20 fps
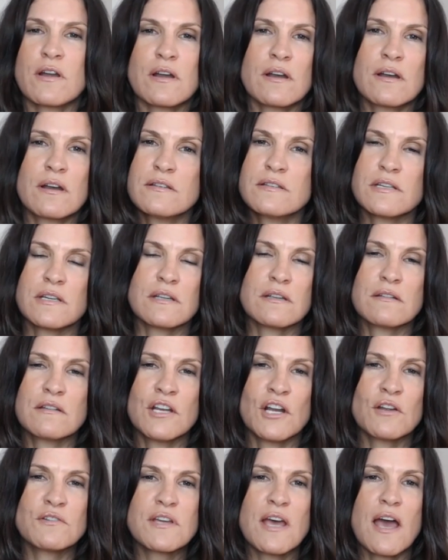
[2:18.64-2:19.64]

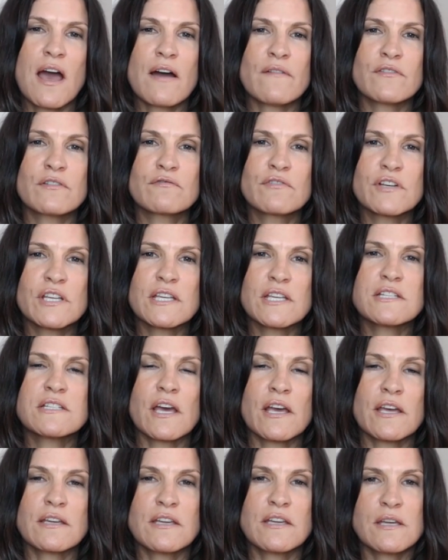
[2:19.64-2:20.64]
to have a really
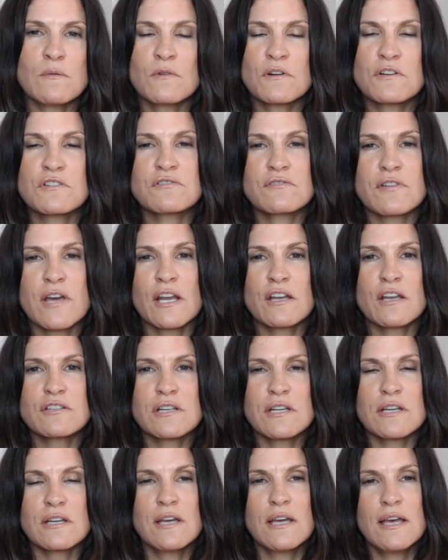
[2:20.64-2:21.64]
tight keyword
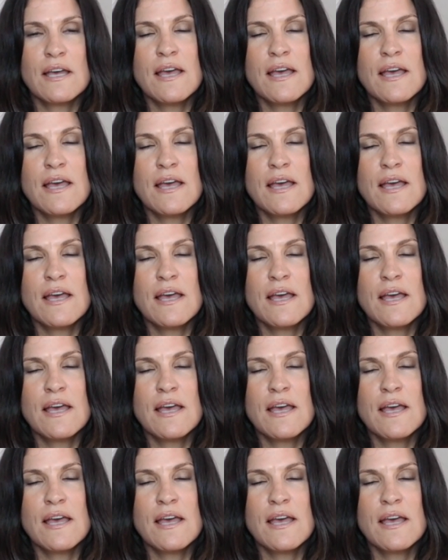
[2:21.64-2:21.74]
strategy.